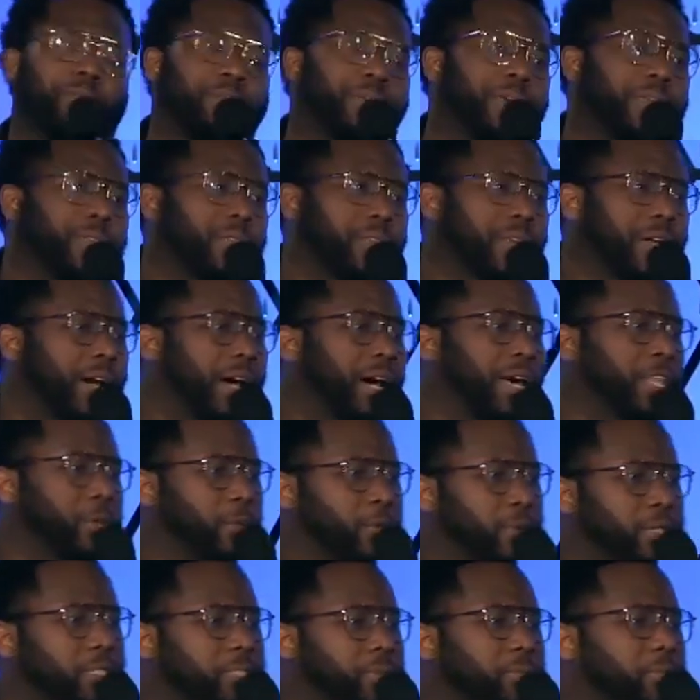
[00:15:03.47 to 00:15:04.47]
been, uh, there
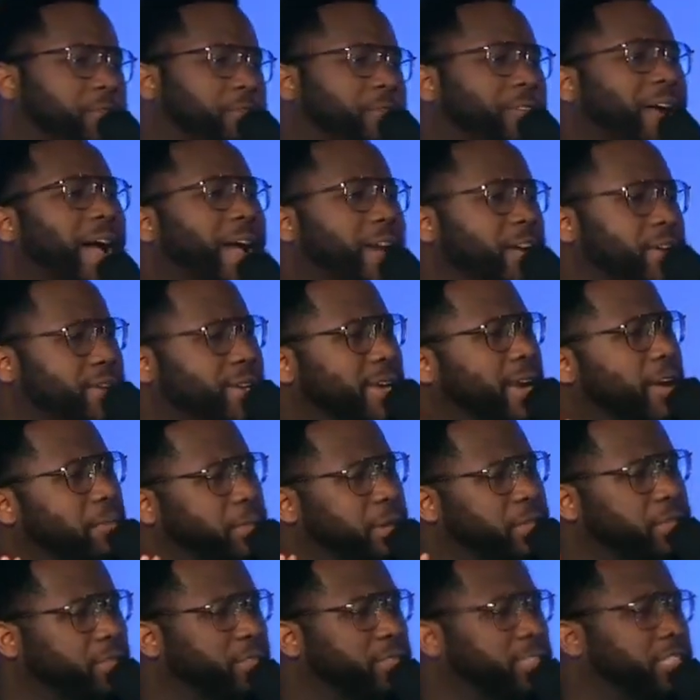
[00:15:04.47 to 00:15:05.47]
was some fire
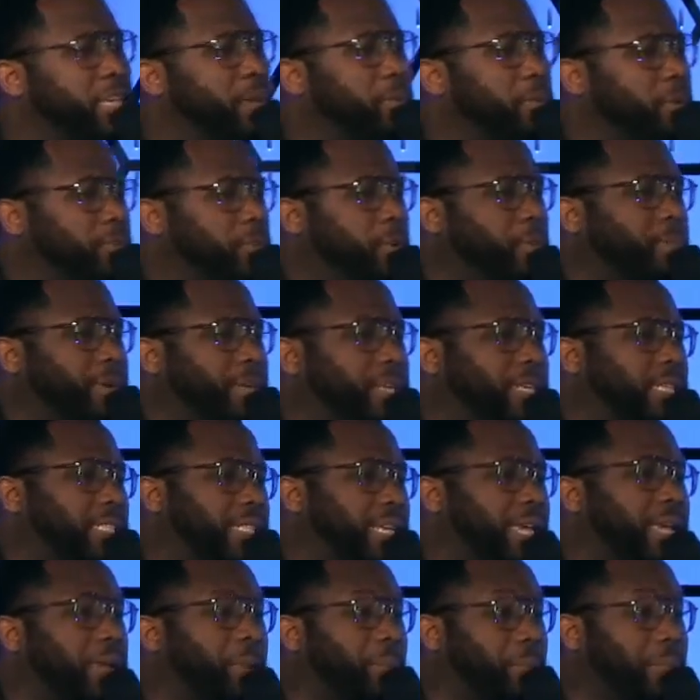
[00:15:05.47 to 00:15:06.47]
damage on some of them. And he's
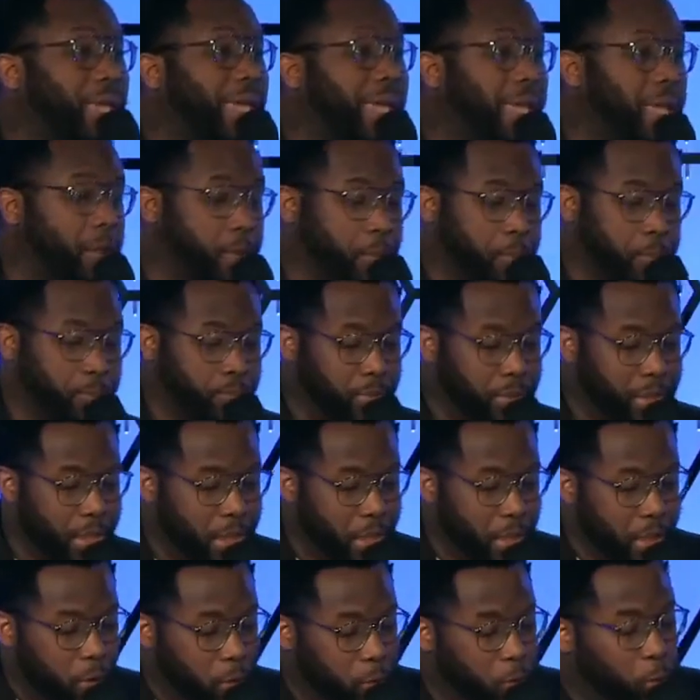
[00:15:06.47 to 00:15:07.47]
saying, man,
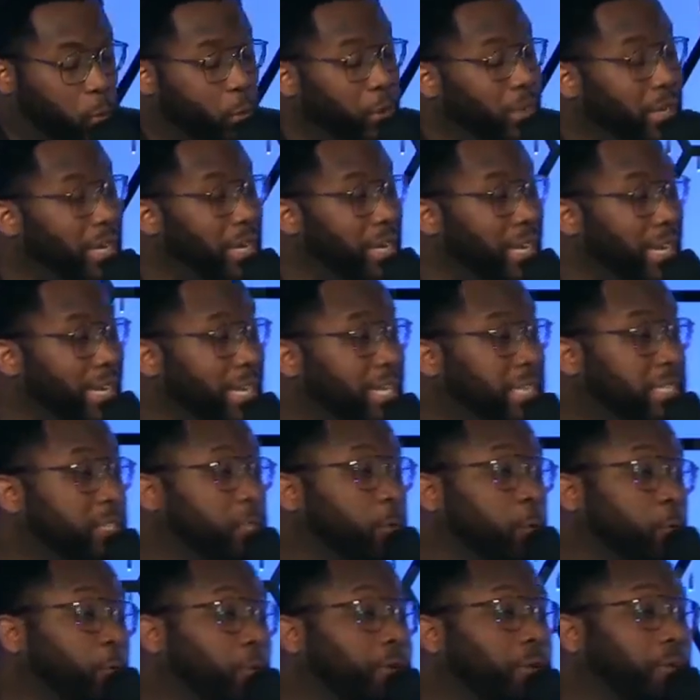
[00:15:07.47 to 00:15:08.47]
we need to
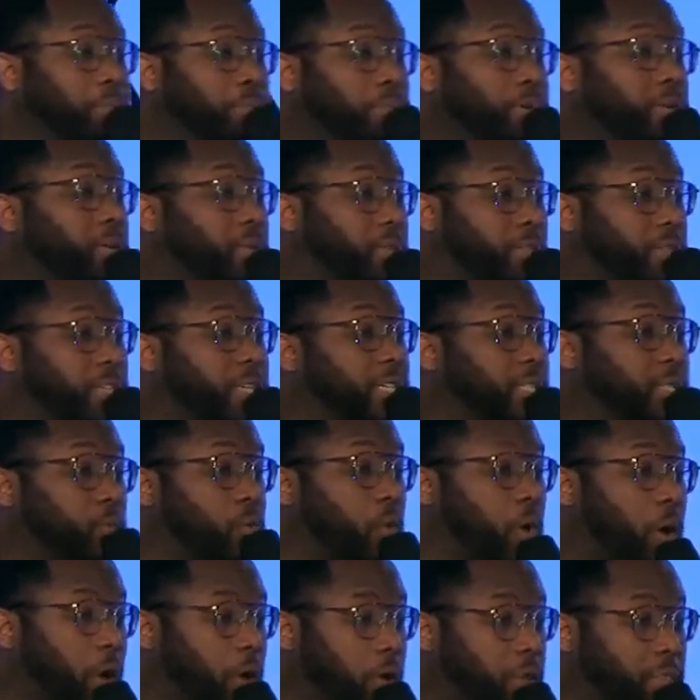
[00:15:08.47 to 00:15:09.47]
rebuild this
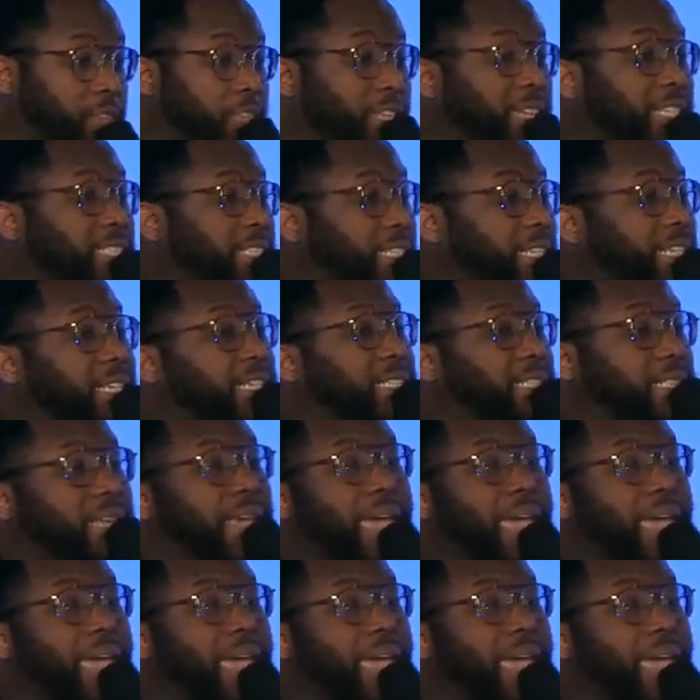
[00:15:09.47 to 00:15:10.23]
wall. This needs to